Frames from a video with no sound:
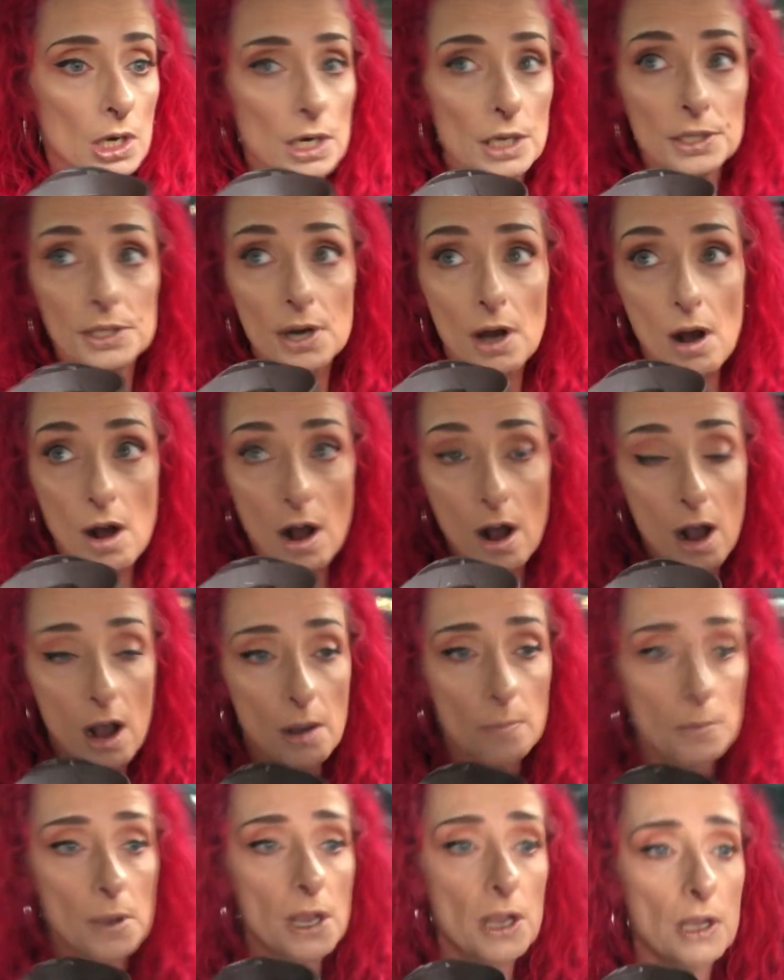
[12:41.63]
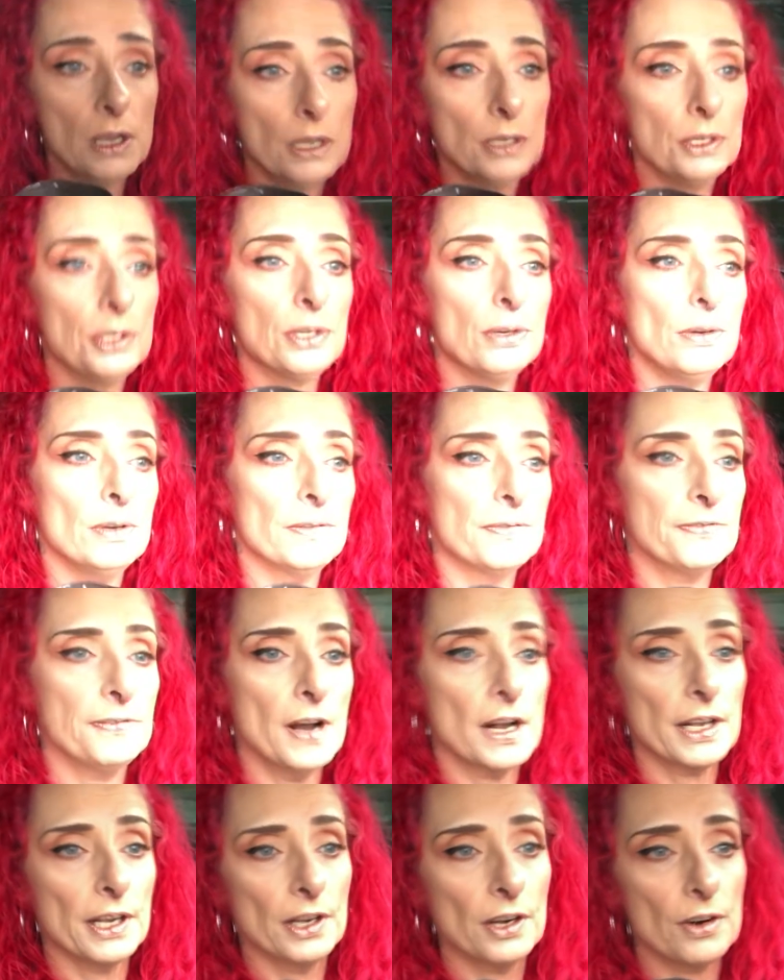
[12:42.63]
a dom, do it
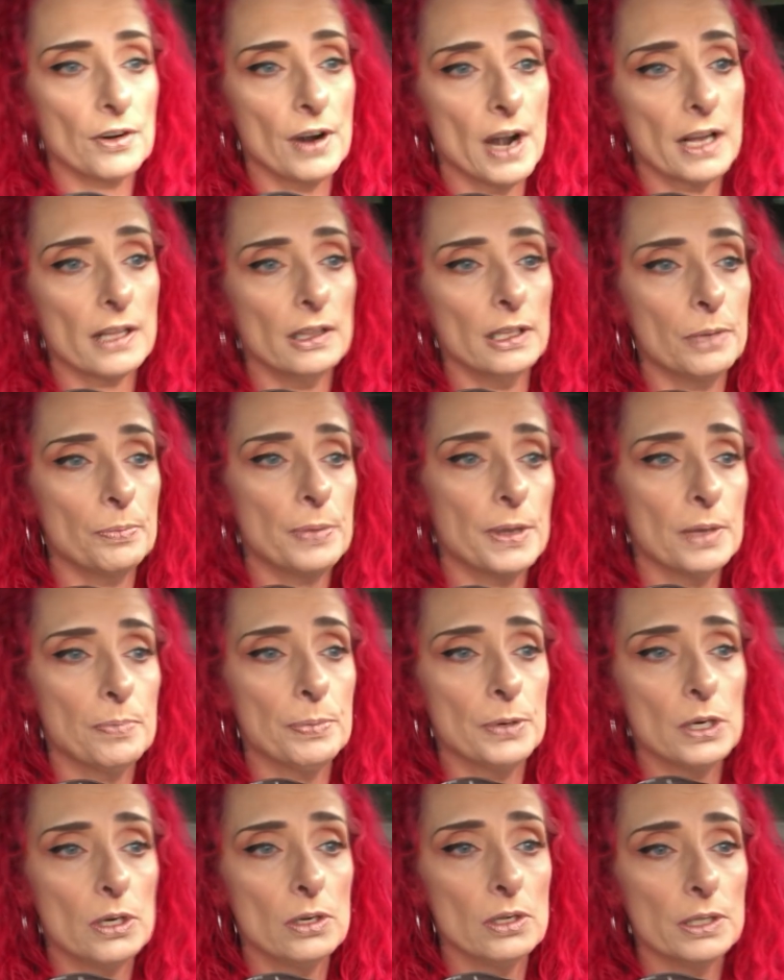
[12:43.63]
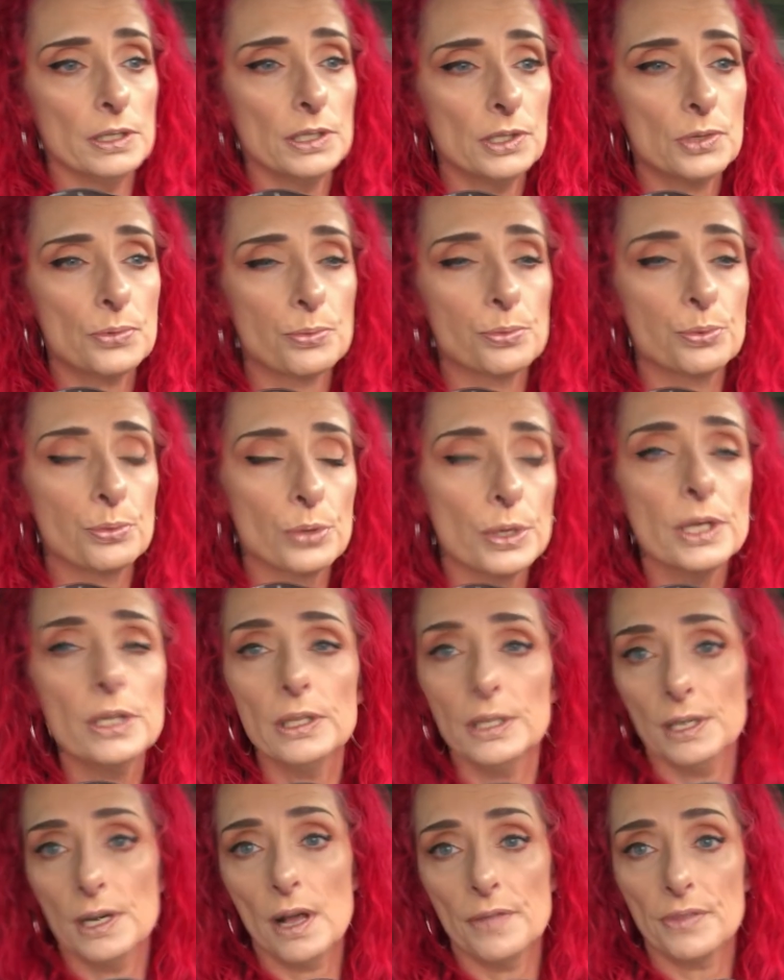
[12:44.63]
fucking correctly, people. It's
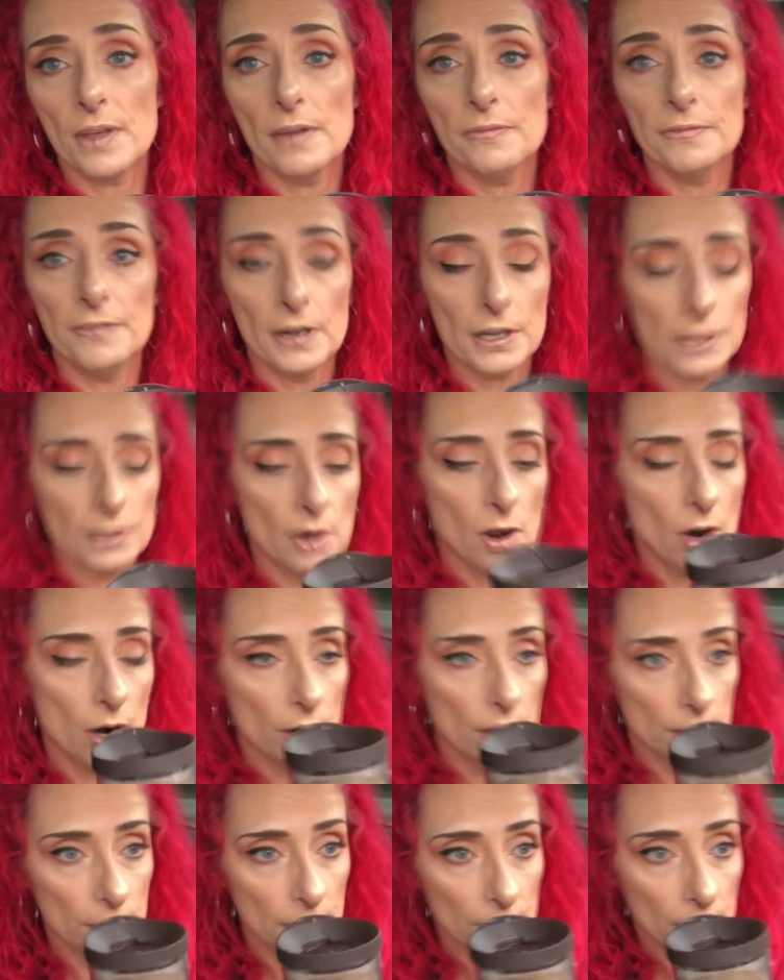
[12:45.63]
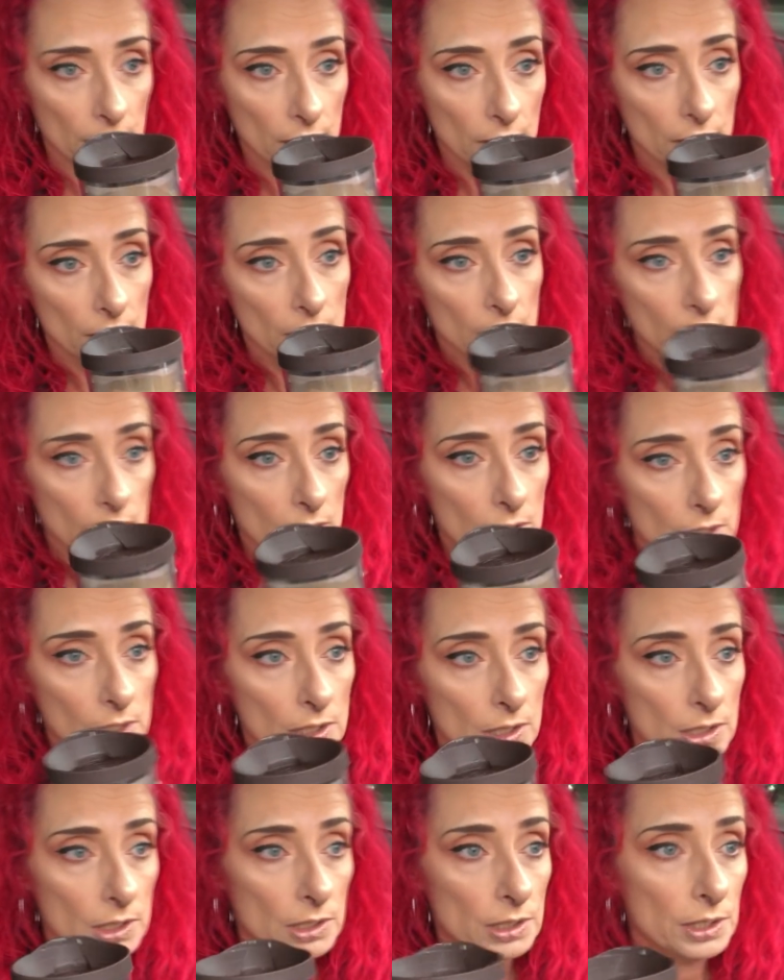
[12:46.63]
really not that fucking hard.
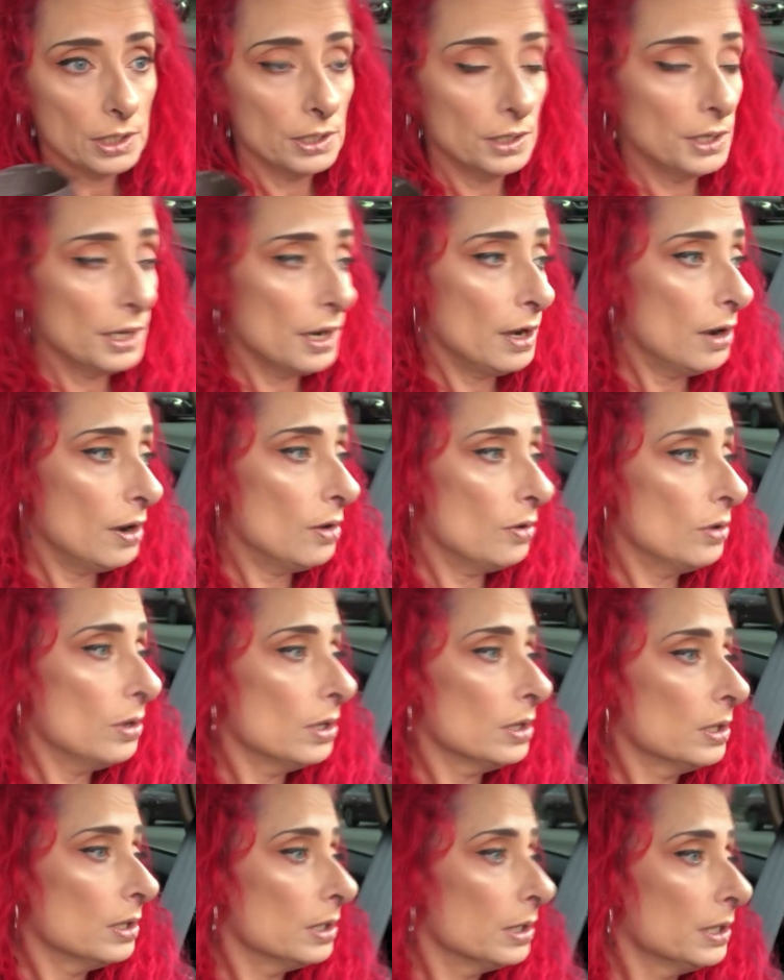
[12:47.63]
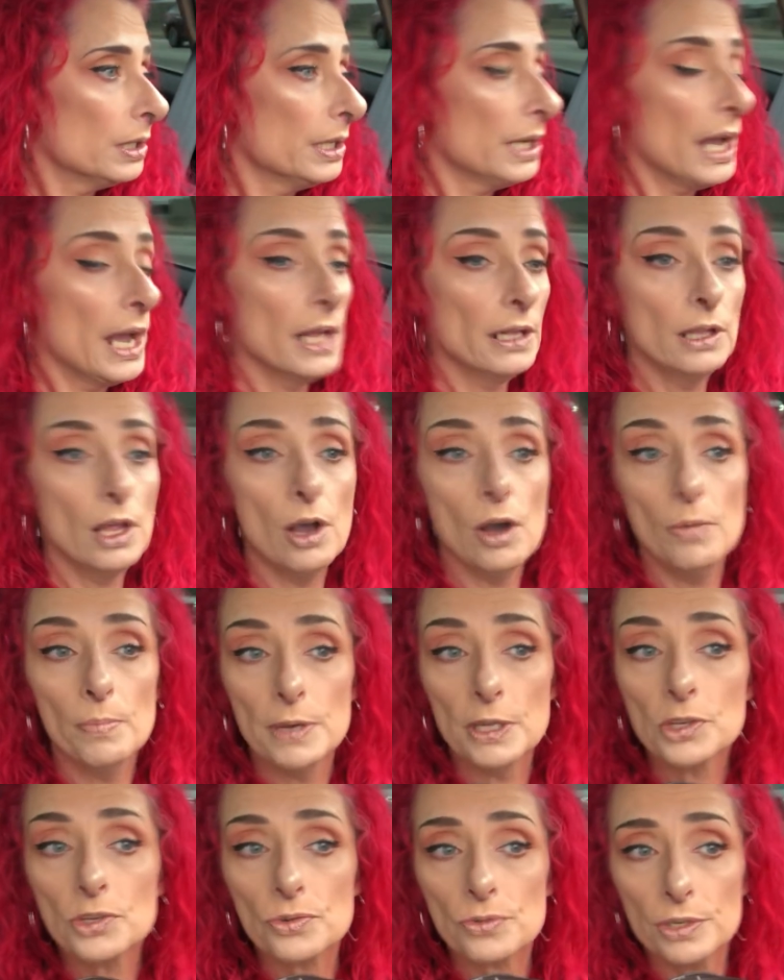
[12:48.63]
You know? hello
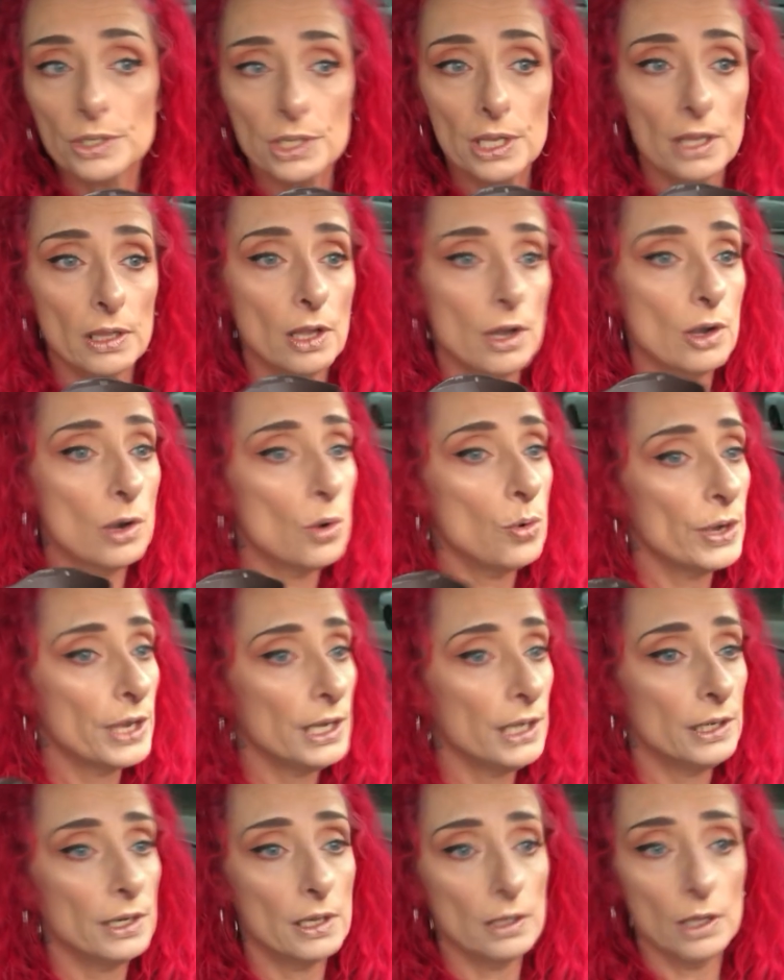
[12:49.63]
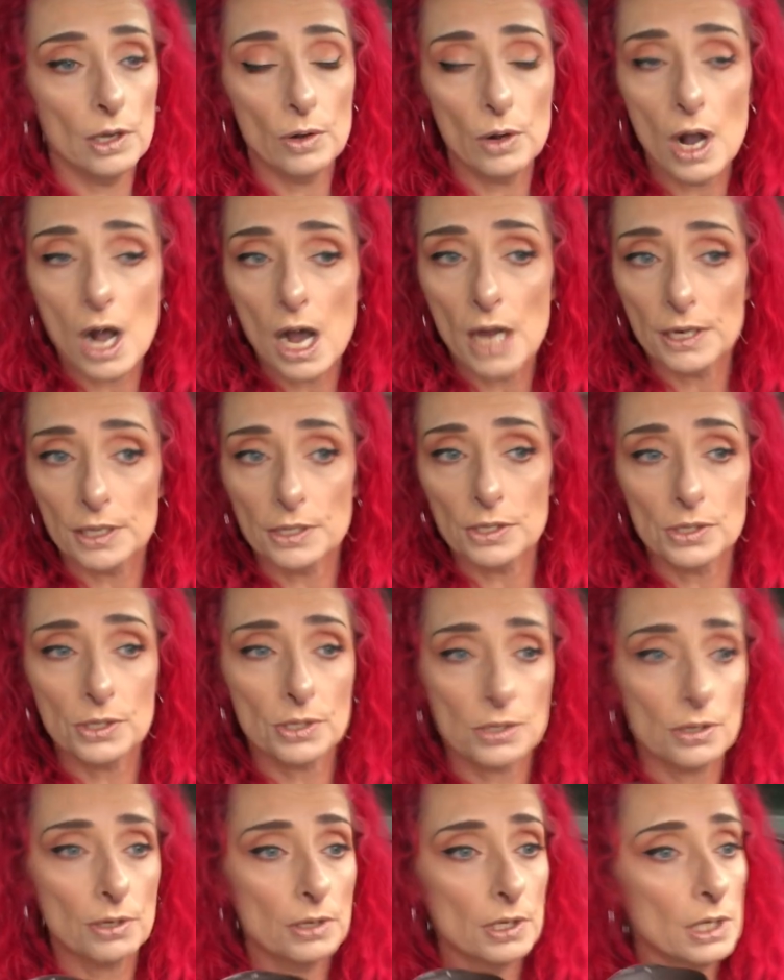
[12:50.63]
mistress, hello queen, hello
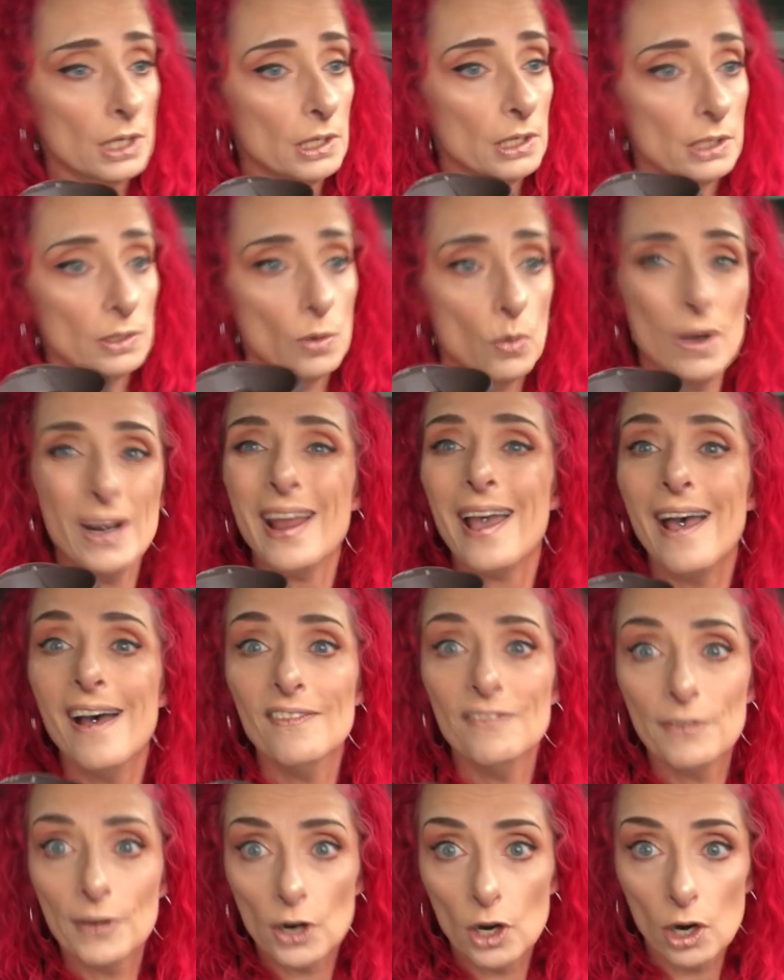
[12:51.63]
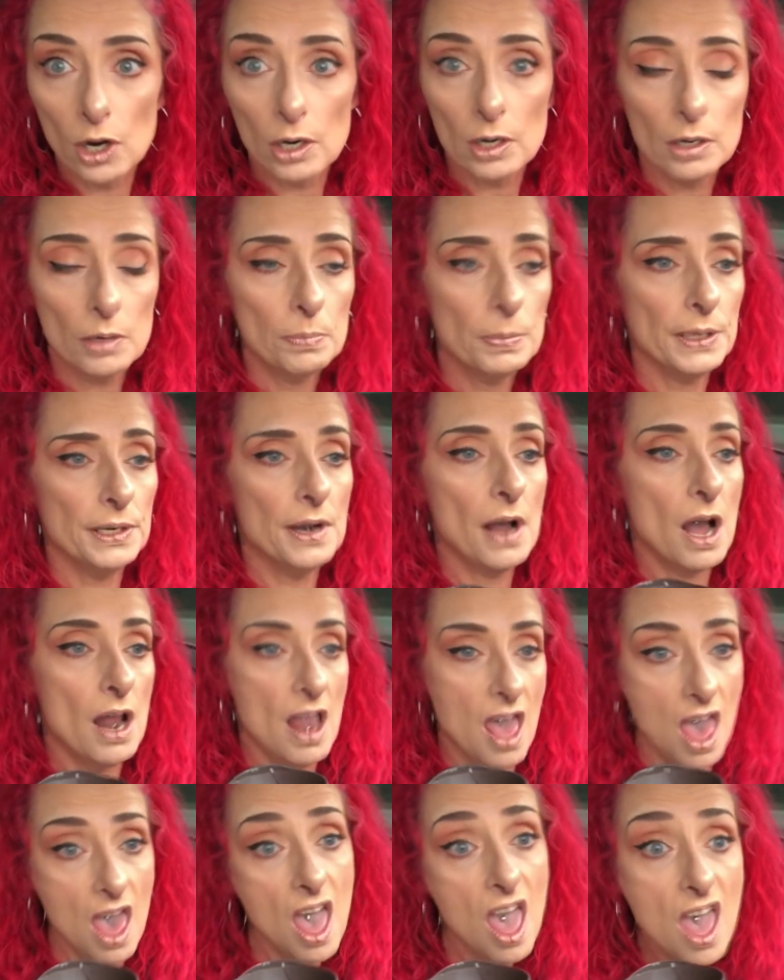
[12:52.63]
goddess, whatever, but not
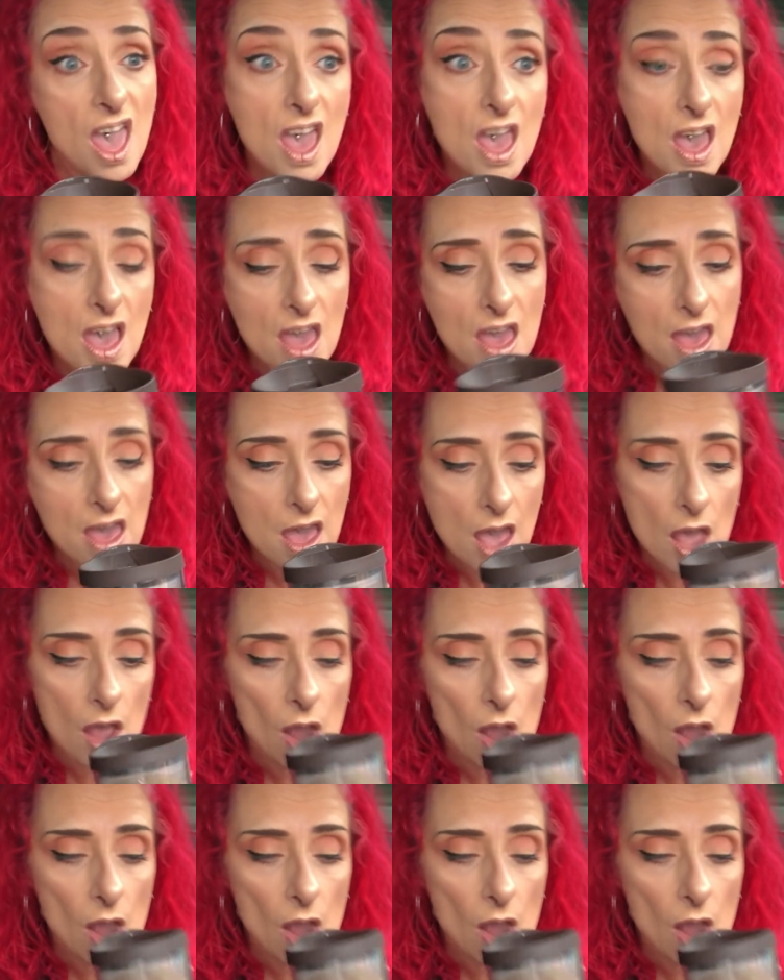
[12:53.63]
hey.